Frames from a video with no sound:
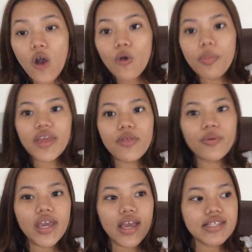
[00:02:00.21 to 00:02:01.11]
Oh, by the
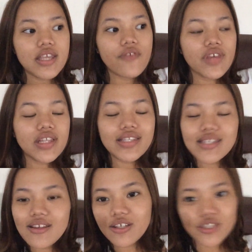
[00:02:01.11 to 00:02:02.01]
way, guys, if
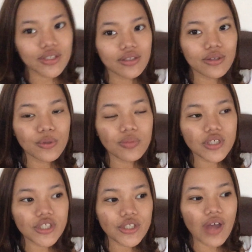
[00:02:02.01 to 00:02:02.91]
it's not too
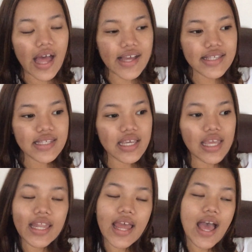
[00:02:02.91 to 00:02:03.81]
much to ask,
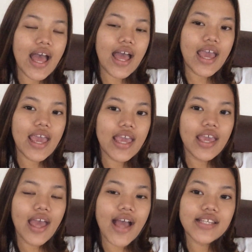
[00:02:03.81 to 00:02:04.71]
can I
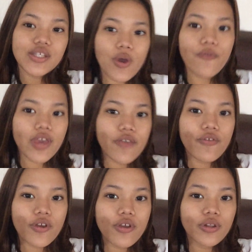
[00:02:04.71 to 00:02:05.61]
ask you a
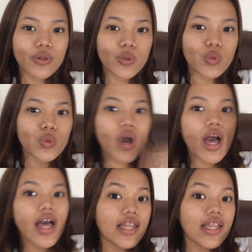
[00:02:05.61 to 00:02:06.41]
favor to